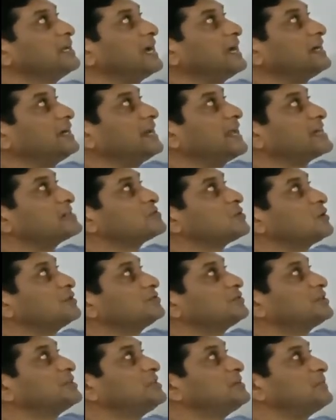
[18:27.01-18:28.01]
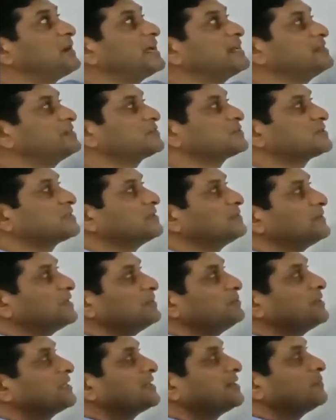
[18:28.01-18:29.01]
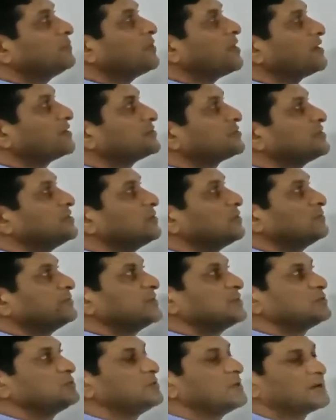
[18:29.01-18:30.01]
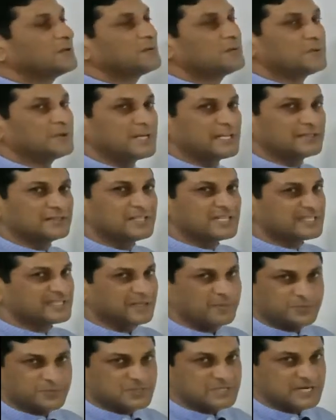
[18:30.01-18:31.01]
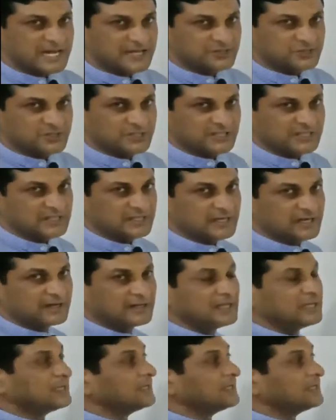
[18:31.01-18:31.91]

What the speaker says: and later on 3 minus 3 will become what? 0, means we have to take the subtraction here.